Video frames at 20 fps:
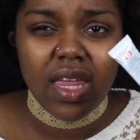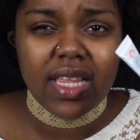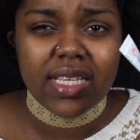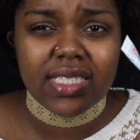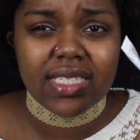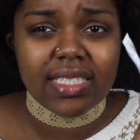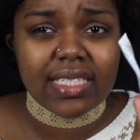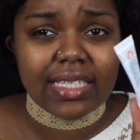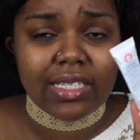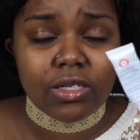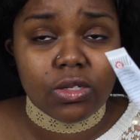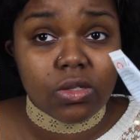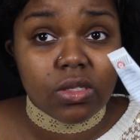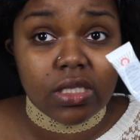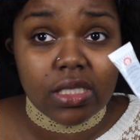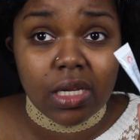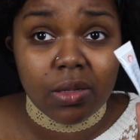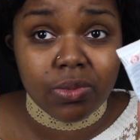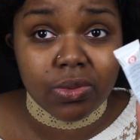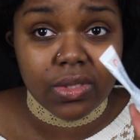This is the little
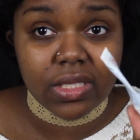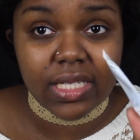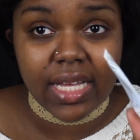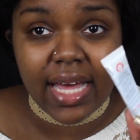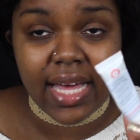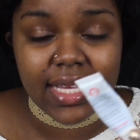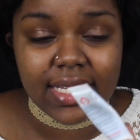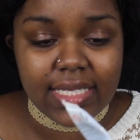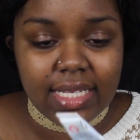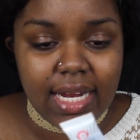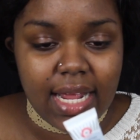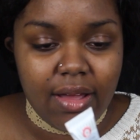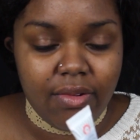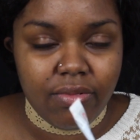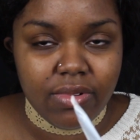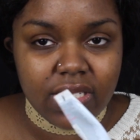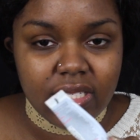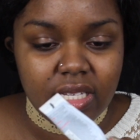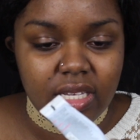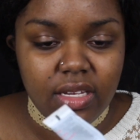sample size that I
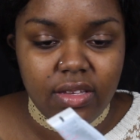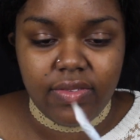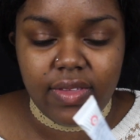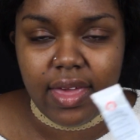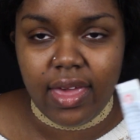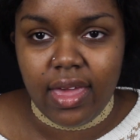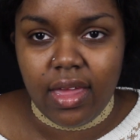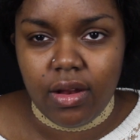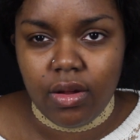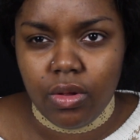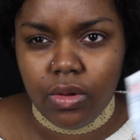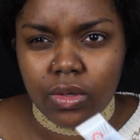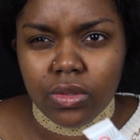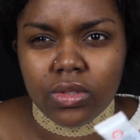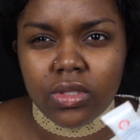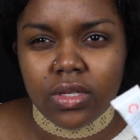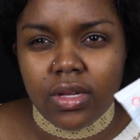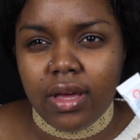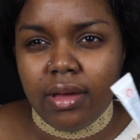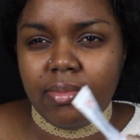received at
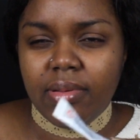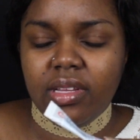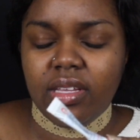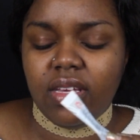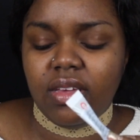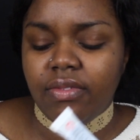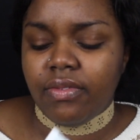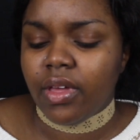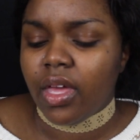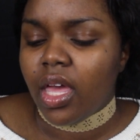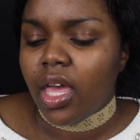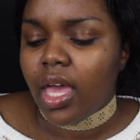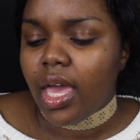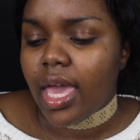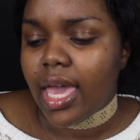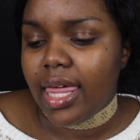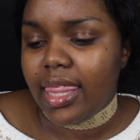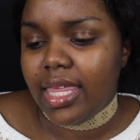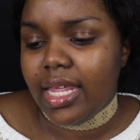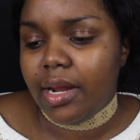Ulta, I believe.
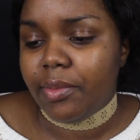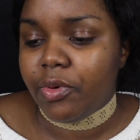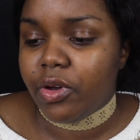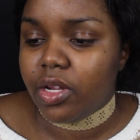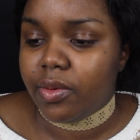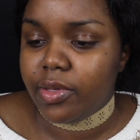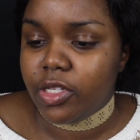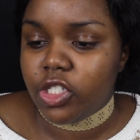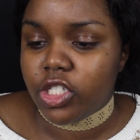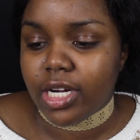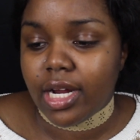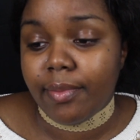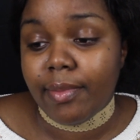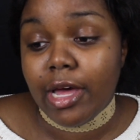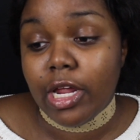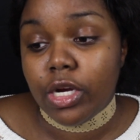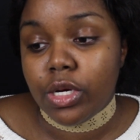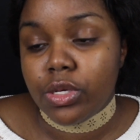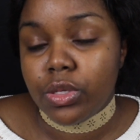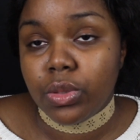And then I'm going to be trying
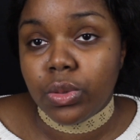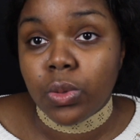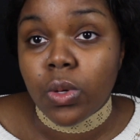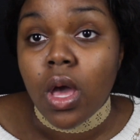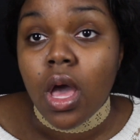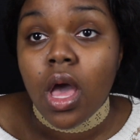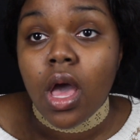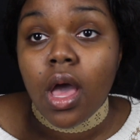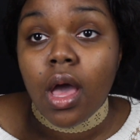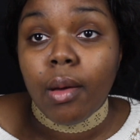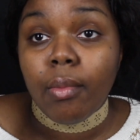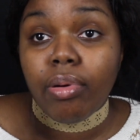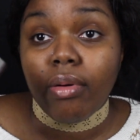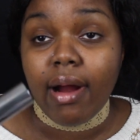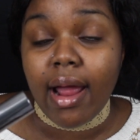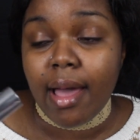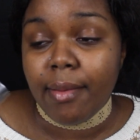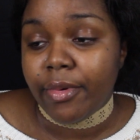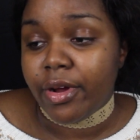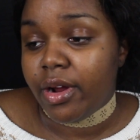my new
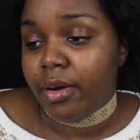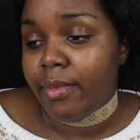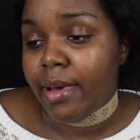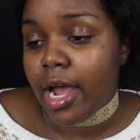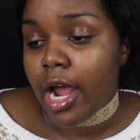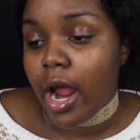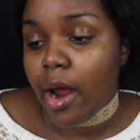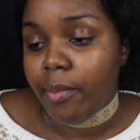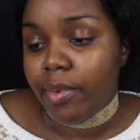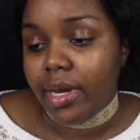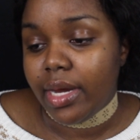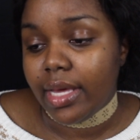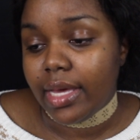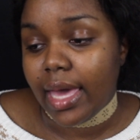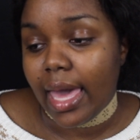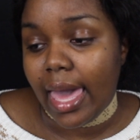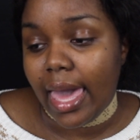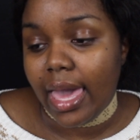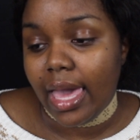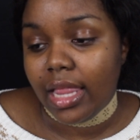primer by Urban
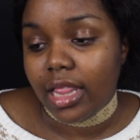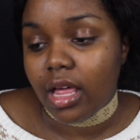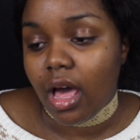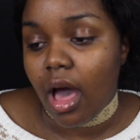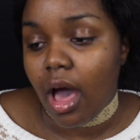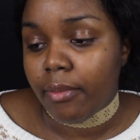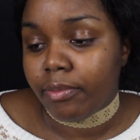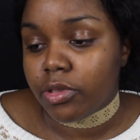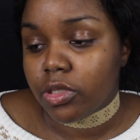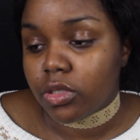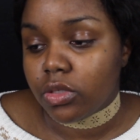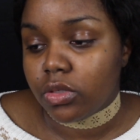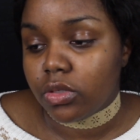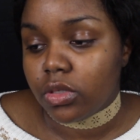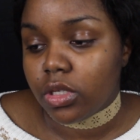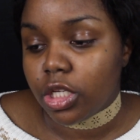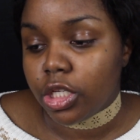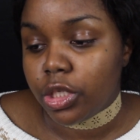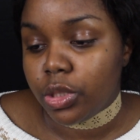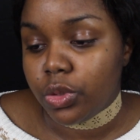Decay, the
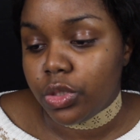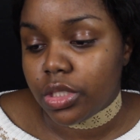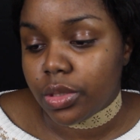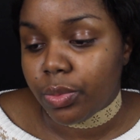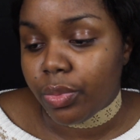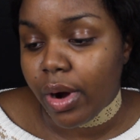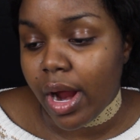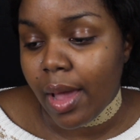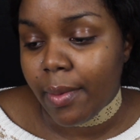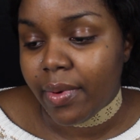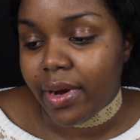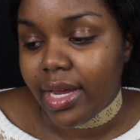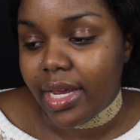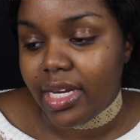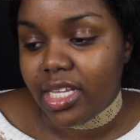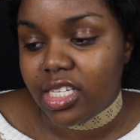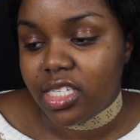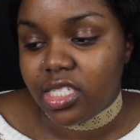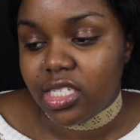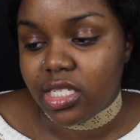Optical Illusion Primer.
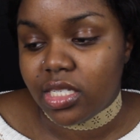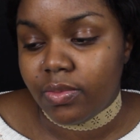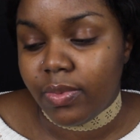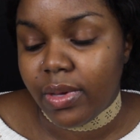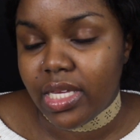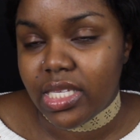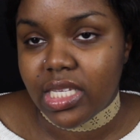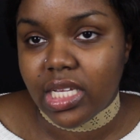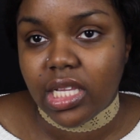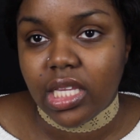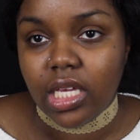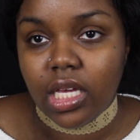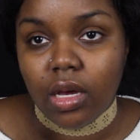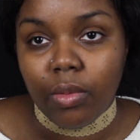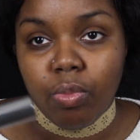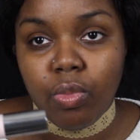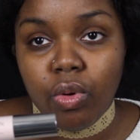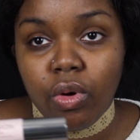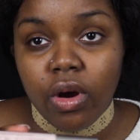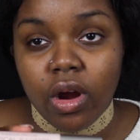And it's just basically
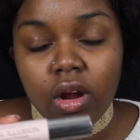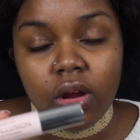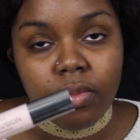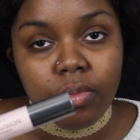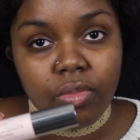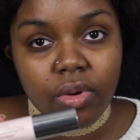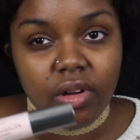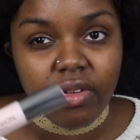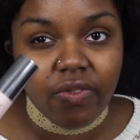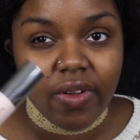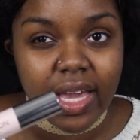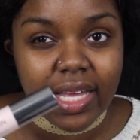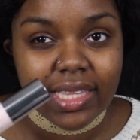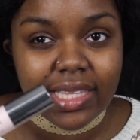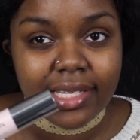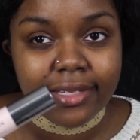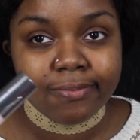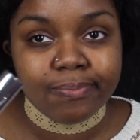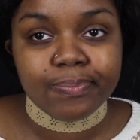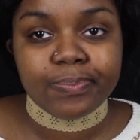a pore
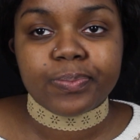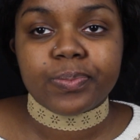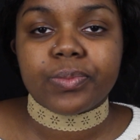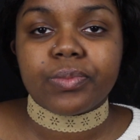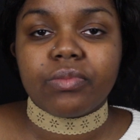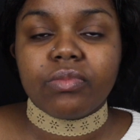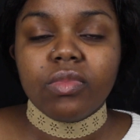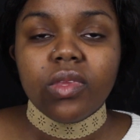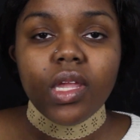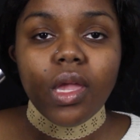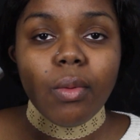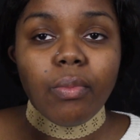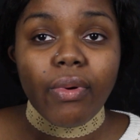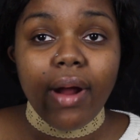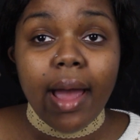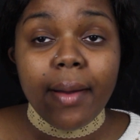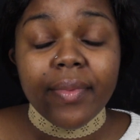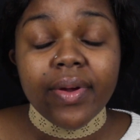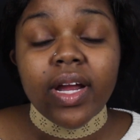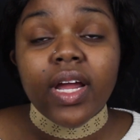perfecting
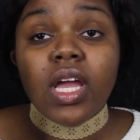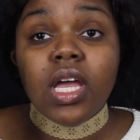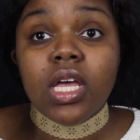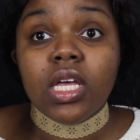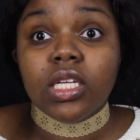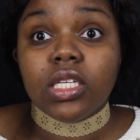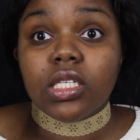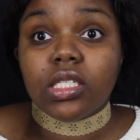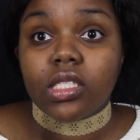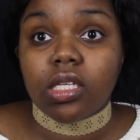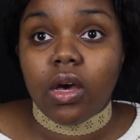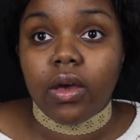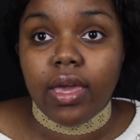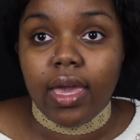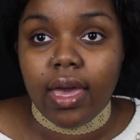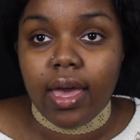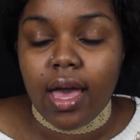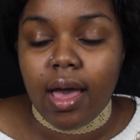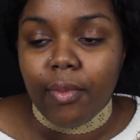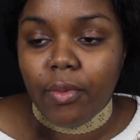primer. So
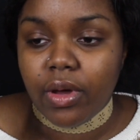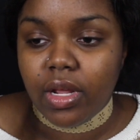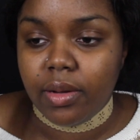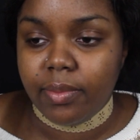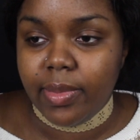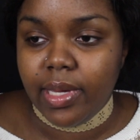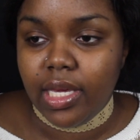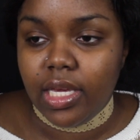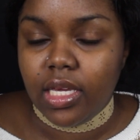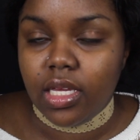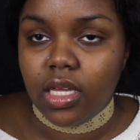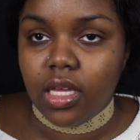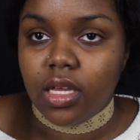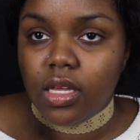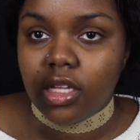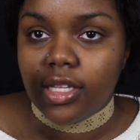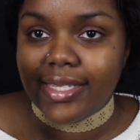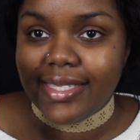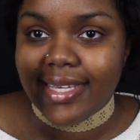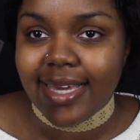yeah, I'm going to be
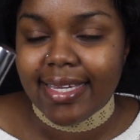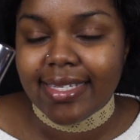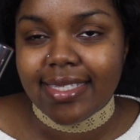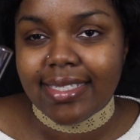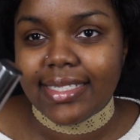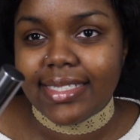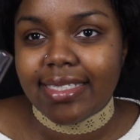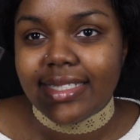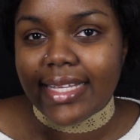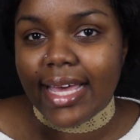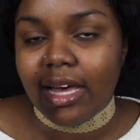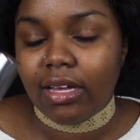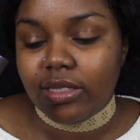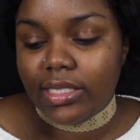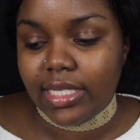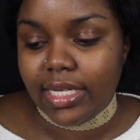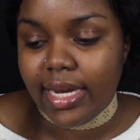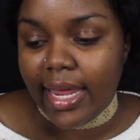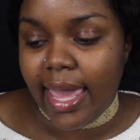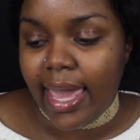testing this
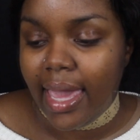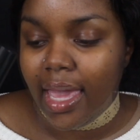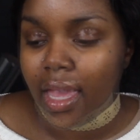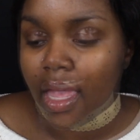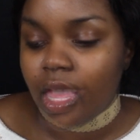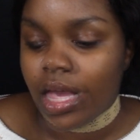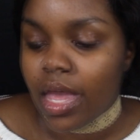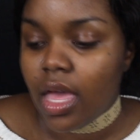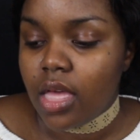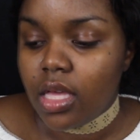out today.